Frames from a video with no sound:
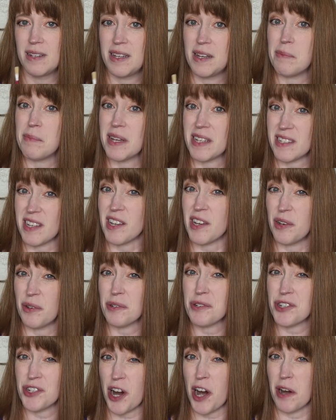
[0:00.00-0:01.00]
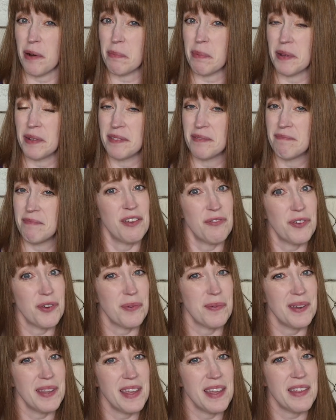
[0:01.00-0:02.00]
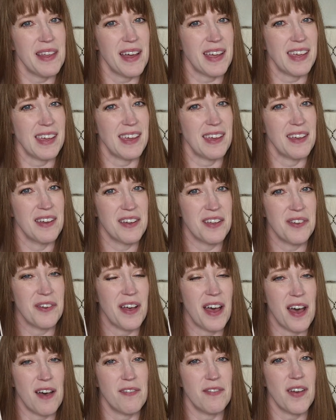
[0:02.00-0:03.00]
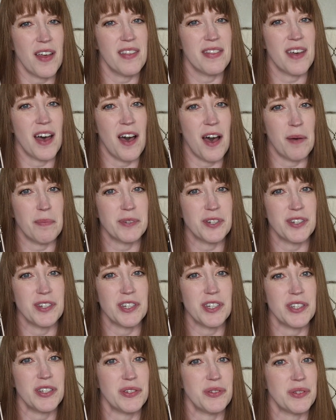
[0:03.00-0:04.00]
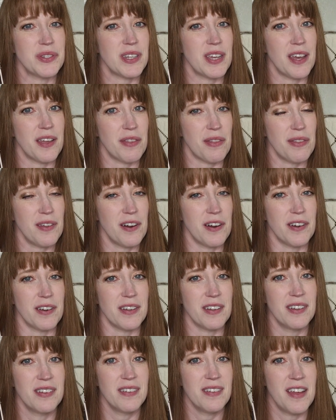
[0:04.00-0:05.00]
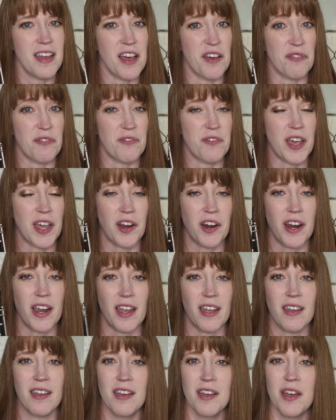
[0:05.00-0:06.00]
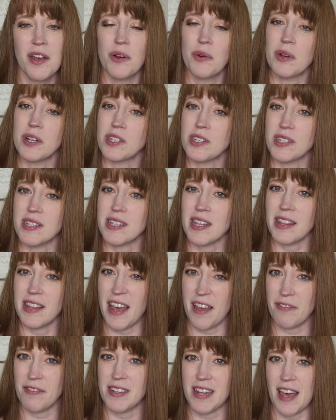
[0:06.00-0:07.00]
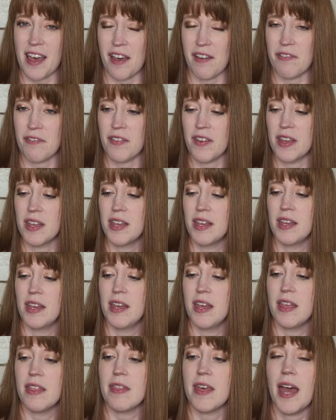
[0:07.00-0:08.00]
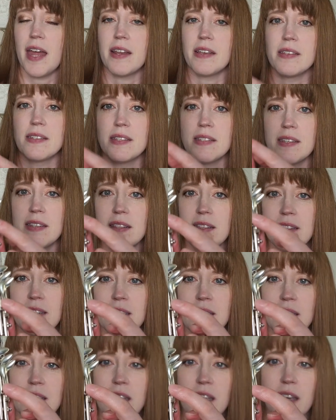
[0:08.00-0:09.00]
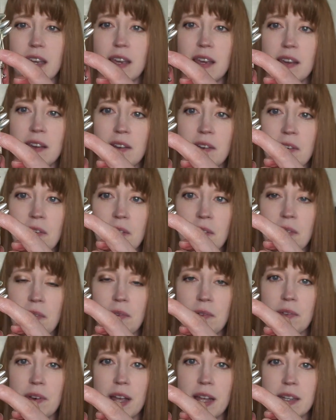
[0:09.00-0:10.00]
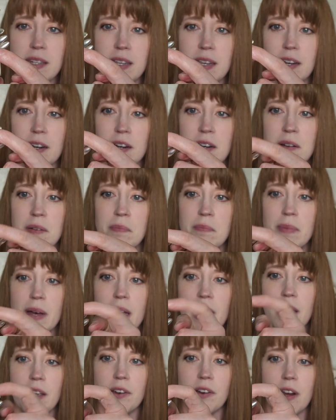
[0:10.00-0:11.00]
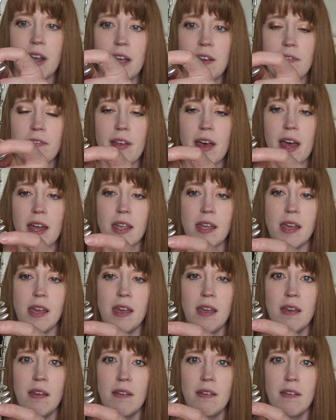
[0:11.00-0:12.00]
It makes it go sharp. If you're really lucky, you'll have the option to use a third F fingering, which is the left F. That is this key right here by your A flat key.